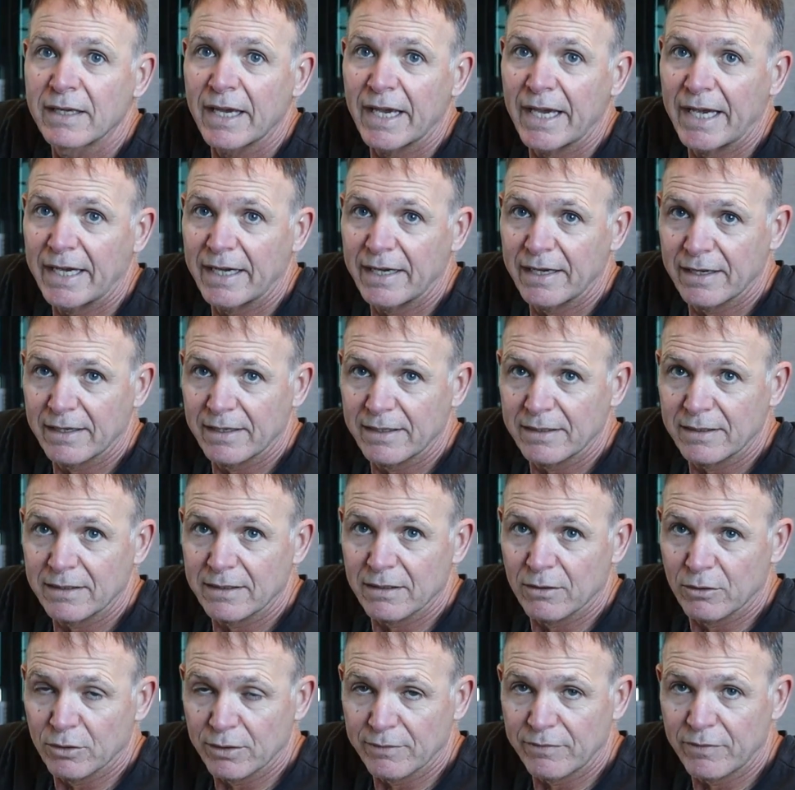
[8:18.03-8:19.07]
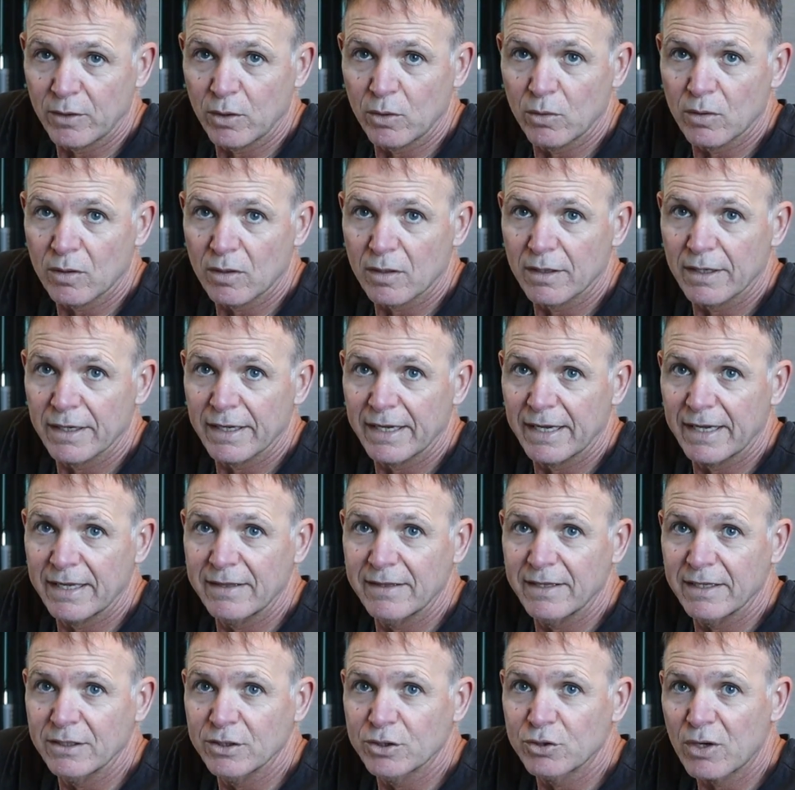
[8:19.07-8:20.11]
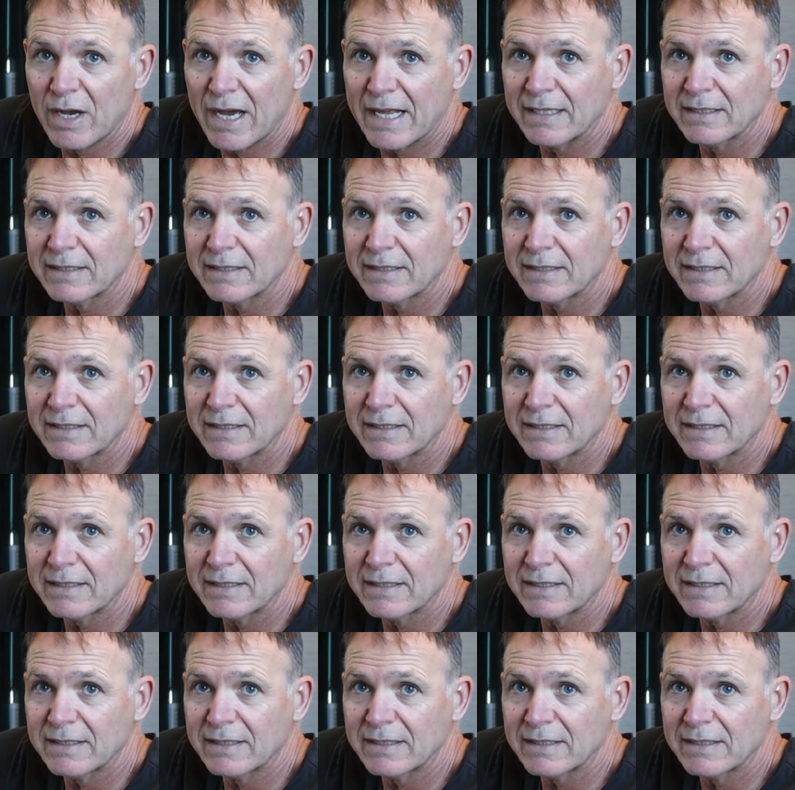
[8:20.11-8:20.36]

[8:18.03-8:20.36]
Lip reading: and on the floor, and then try